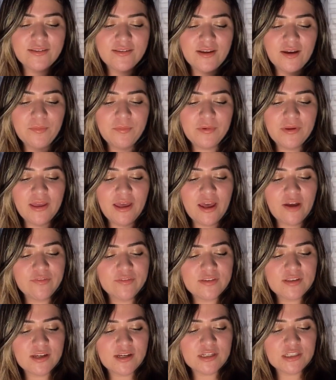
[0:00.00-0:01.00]
up we
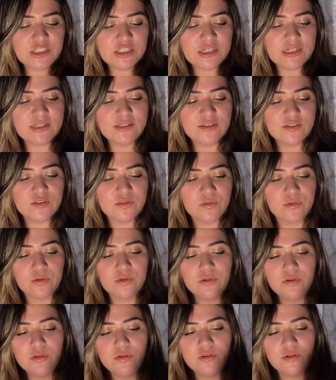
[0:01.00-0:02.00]
have Touch in
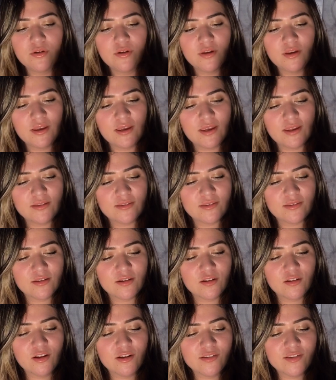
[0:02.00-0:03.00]
Soul. It's the
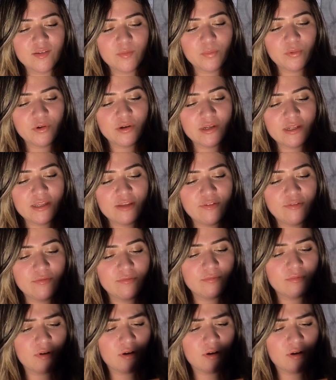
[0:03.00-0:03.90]
glossy pretty